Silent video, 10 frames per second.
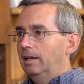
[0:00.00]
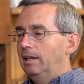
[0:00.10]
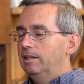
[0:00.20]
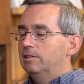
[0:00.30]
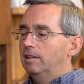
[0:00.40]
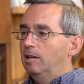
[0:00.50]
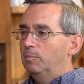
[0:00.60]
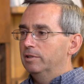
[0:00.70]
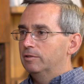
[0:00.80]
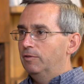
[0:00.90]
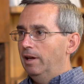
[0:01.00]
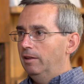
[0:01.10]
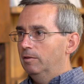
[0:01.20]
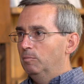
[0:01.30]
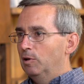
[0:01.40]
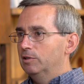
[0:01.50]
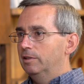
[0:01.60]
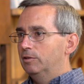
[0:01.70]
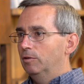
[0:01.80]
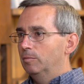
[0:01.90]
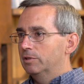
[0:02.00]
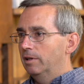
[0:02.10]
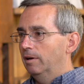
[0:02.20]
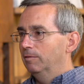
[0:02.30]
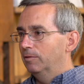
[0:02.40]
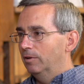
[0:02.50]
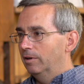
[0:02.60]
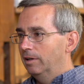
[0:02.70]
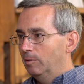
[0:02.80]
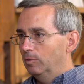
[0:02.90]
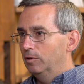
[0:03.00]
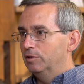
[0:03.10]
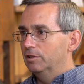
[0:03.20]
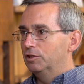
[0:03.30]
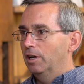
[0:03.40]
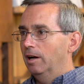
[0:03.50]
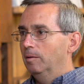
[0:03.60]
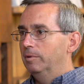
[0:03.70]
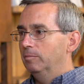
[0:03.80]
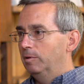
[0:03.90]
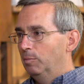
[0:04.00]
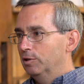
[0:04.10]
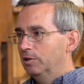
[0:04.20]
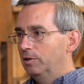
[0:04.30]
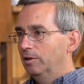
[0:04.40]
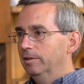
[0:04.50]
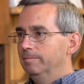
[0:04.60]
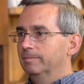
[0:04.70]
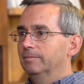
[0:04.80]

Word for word: He needs to keep his faith mostly to himself, or he will lose his job and be persecuted.